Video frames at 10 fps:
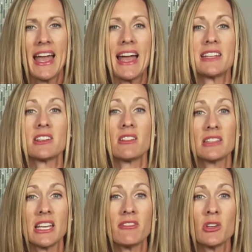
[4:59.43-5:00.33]
And I'll
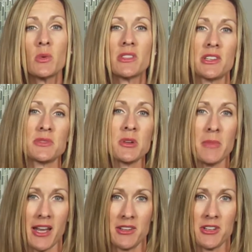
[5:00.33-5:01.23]
leave you with this
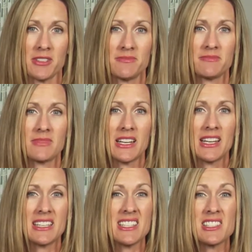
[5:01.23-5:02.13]
reminder.
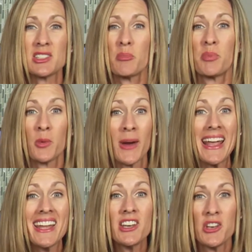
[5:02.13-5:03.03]
This is a
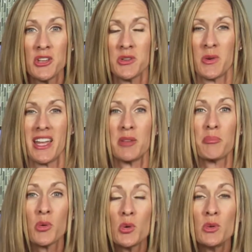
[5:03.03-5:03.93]
brand new and
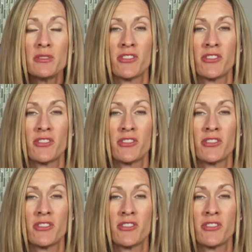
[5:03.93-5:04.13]
improved